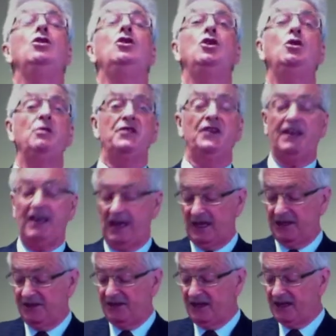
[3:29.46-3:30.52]
Who are the
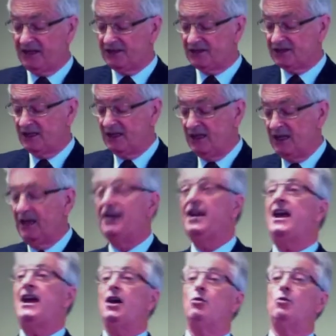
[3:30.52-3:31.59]
candidates and
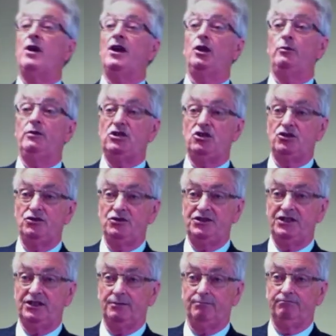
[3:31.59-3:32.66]
how well are we
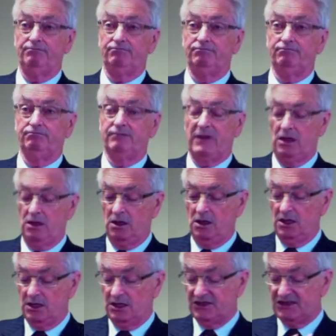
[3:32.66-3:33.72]
choosing them?
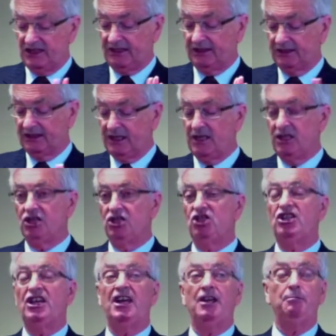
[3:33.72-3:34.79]
Secondly,
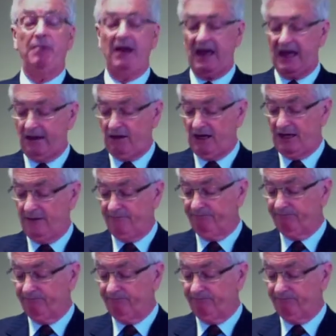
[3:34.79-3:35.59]
shared power.